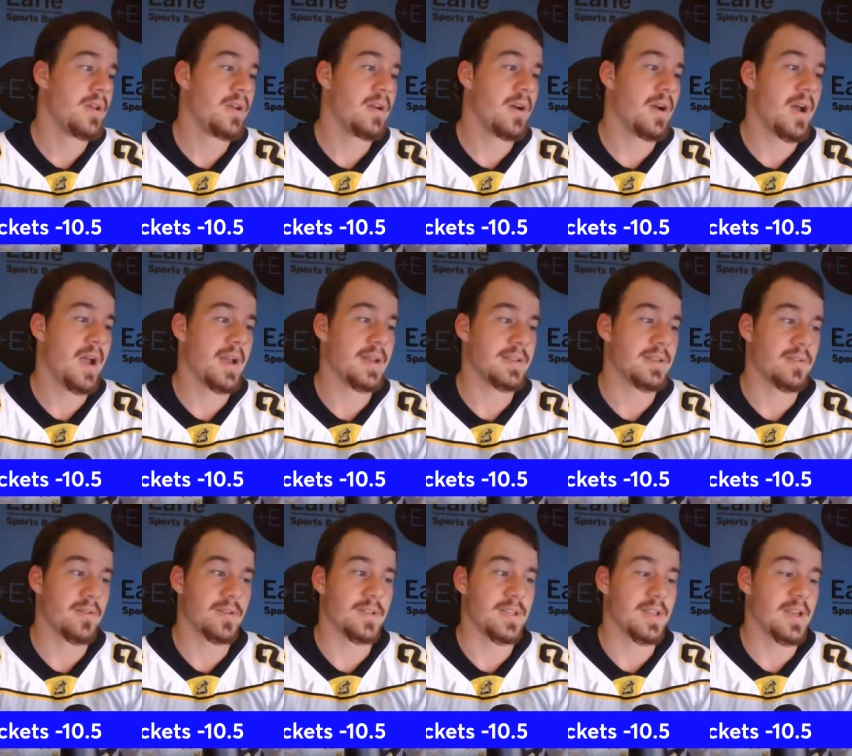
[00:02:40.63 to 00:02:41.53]
as
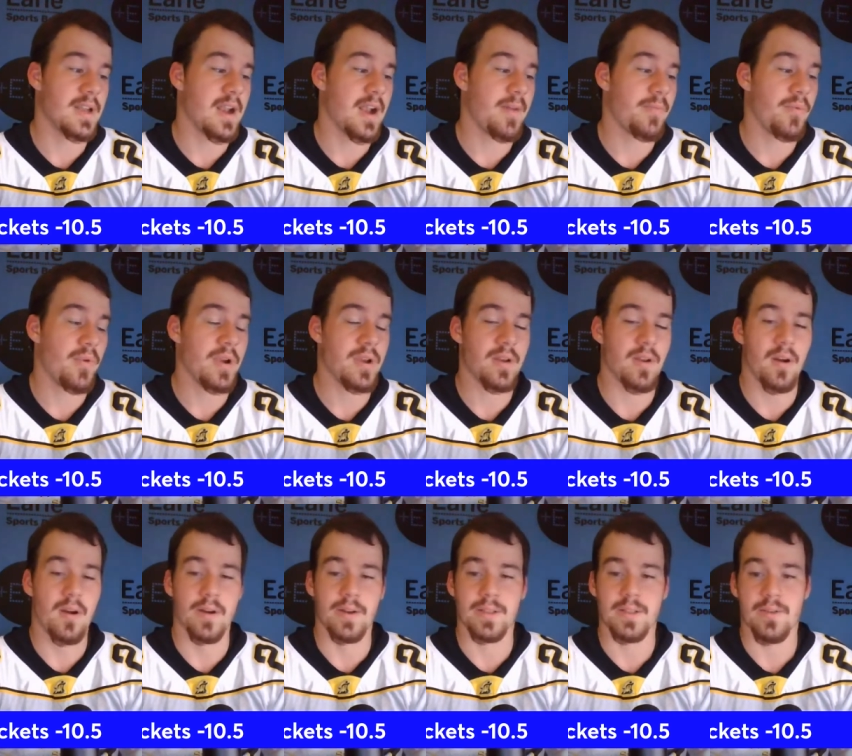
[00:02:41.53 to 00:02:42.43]
13.5-point
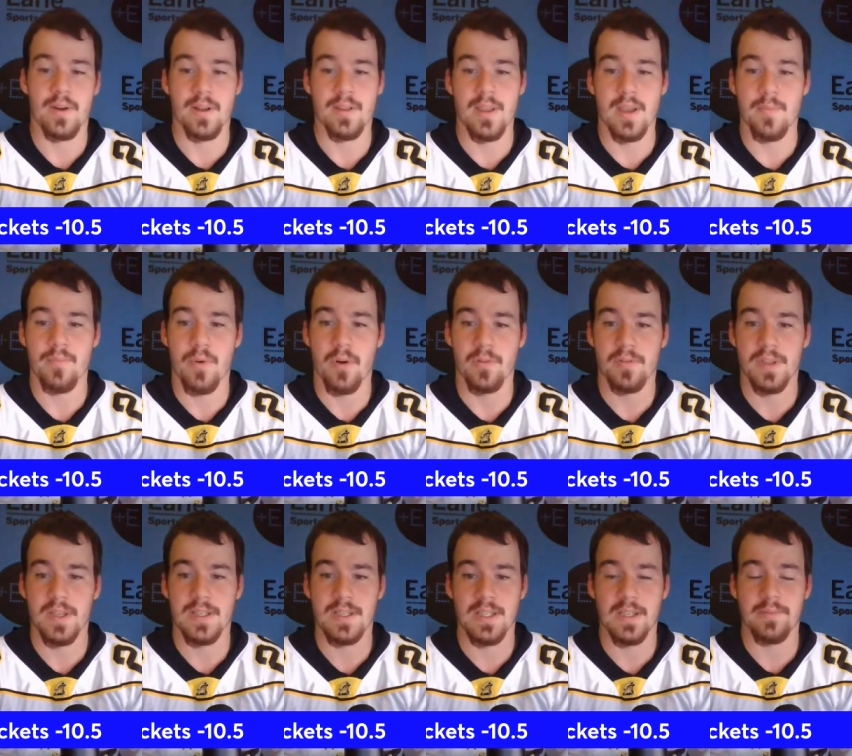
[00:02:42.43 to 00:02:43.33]
dogs. So I think both
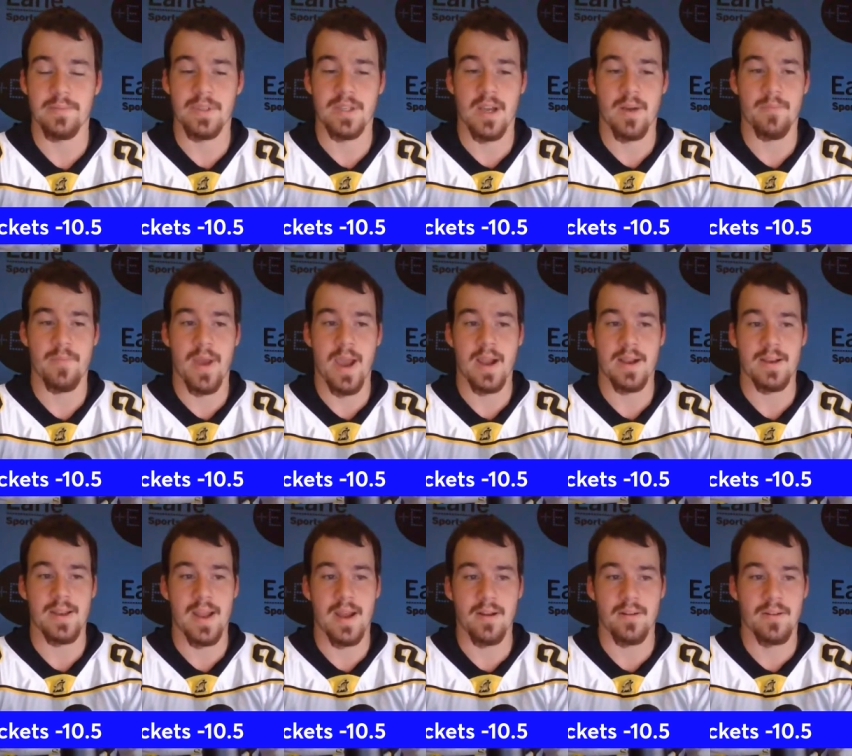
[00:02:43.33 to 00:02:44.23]
these teams come back
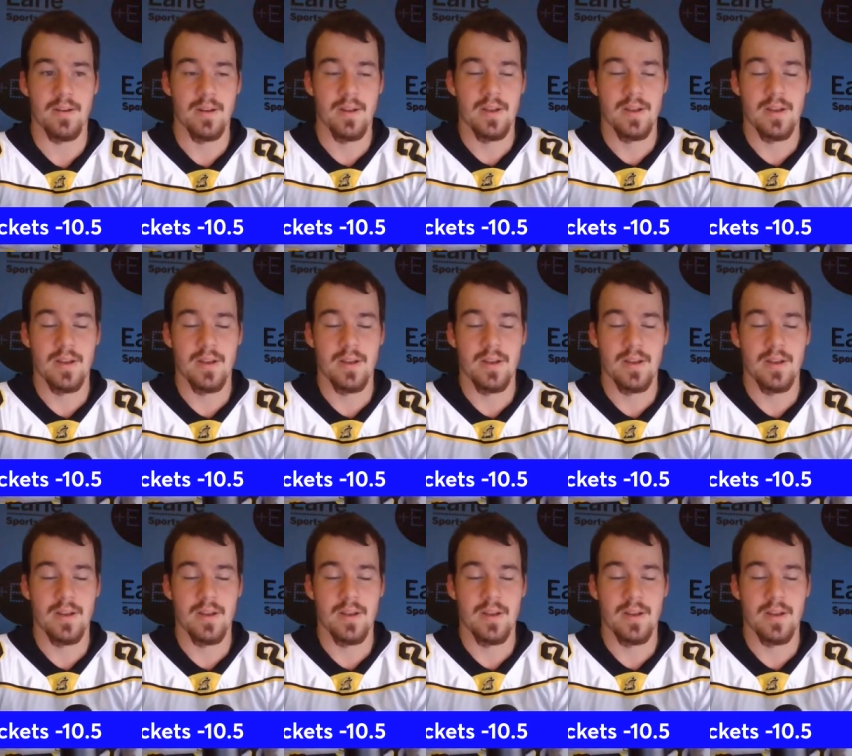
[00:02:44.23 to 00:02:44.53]
down